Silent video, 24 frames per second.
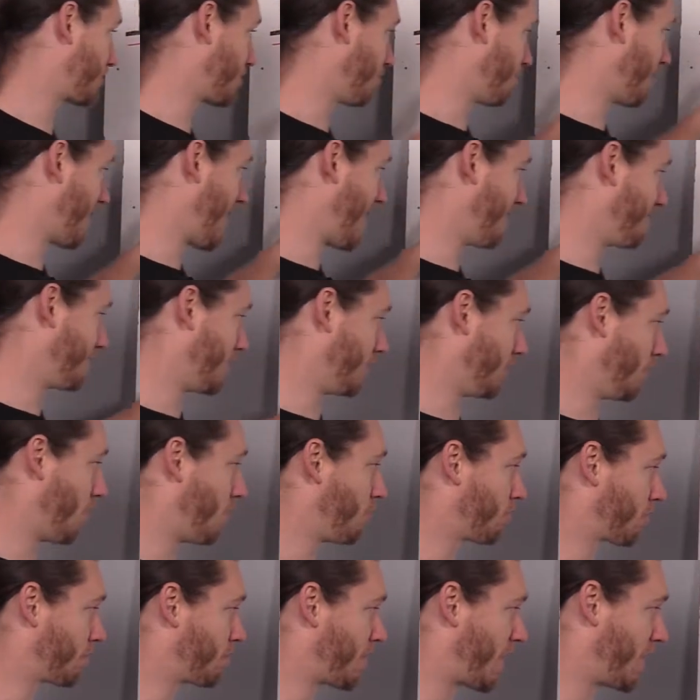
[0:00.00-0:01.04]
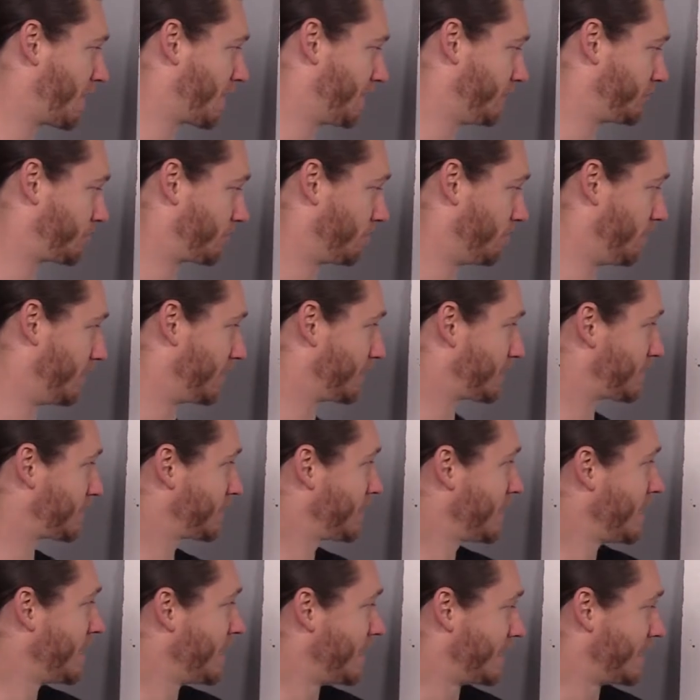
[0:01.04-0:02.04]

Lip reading: So we have the lower body joints,